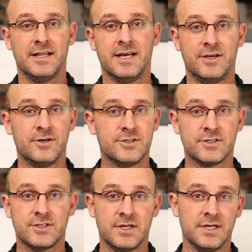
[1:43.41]
like you're
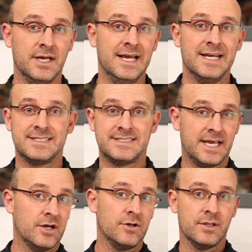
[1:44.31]
just going to
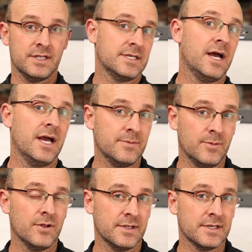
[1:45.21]
tell the time
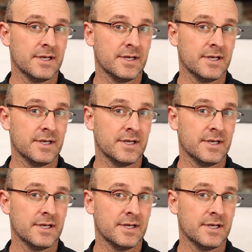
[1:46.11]
all the